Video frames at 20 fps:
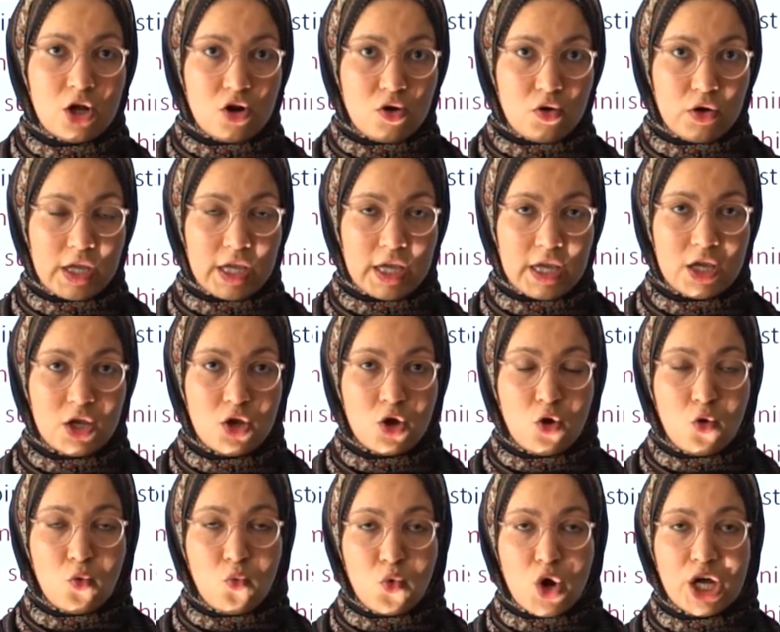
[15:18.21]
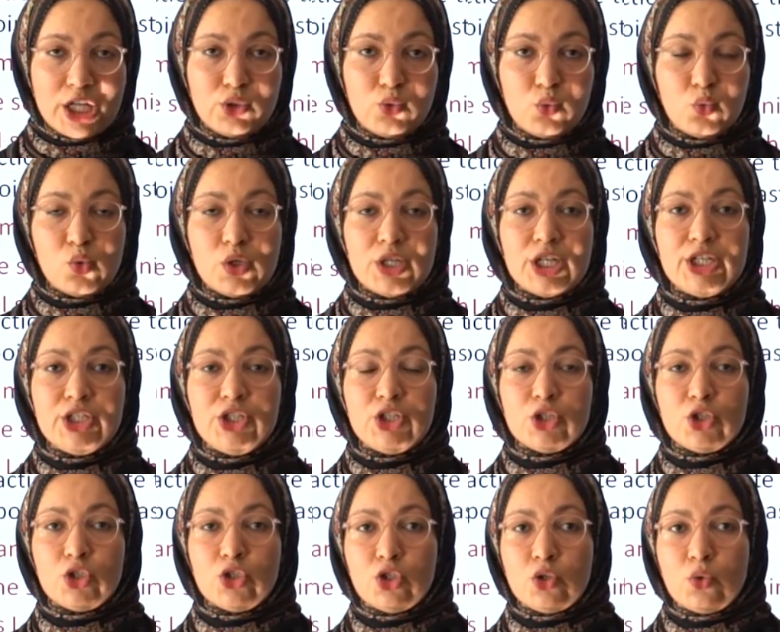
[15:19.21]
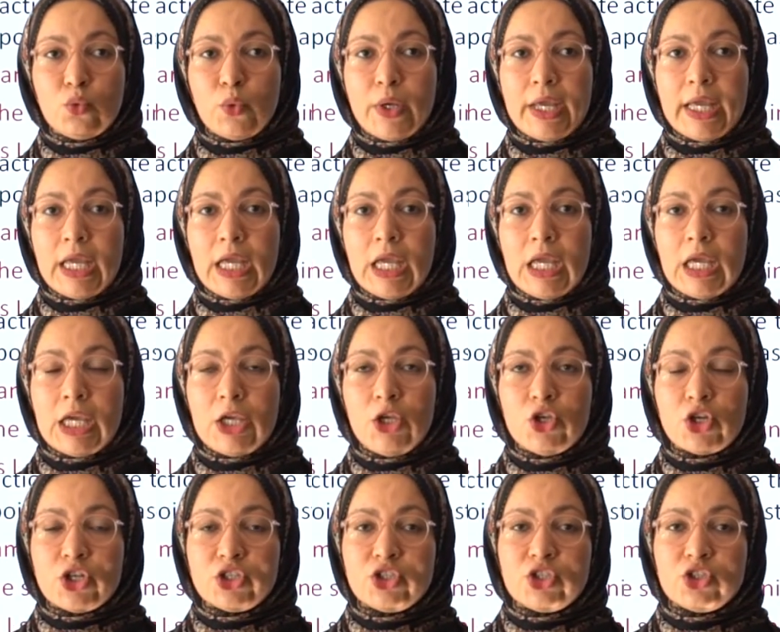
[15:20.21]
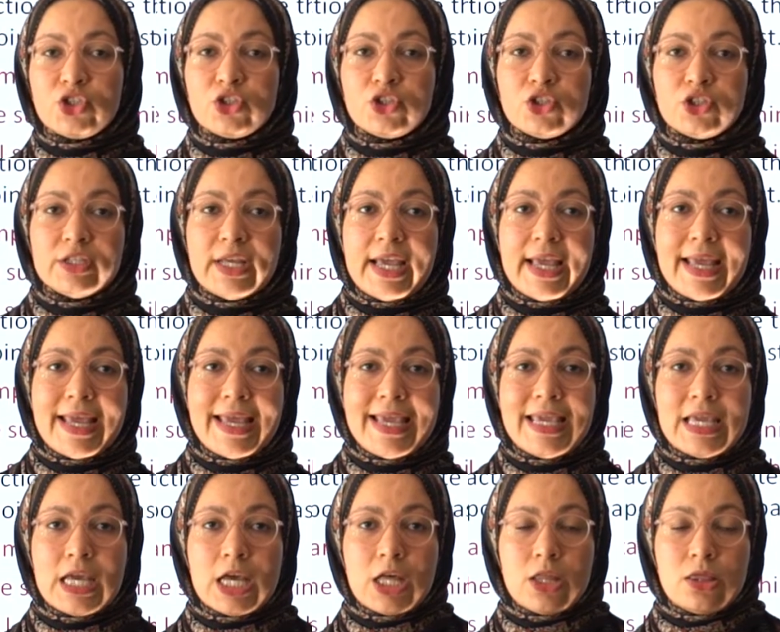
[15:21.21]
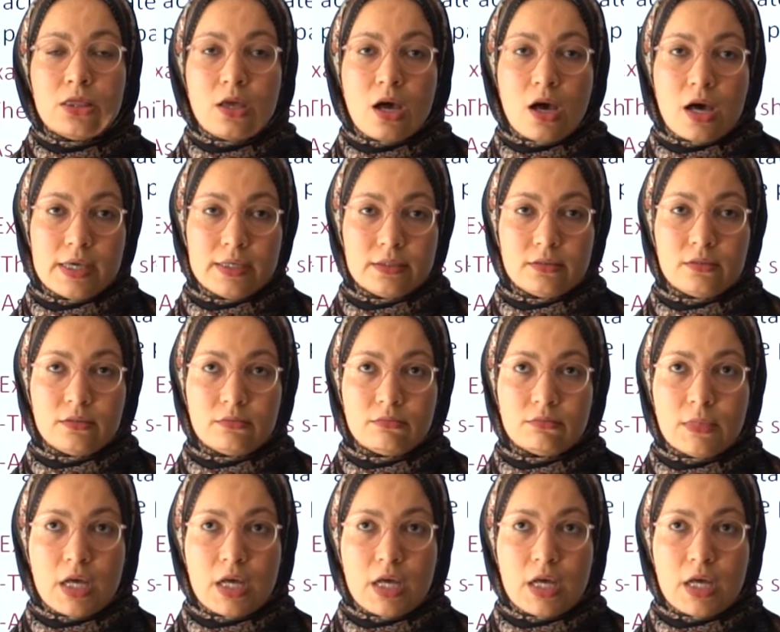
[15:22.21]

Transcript: Okay, what were you doing yesterday night?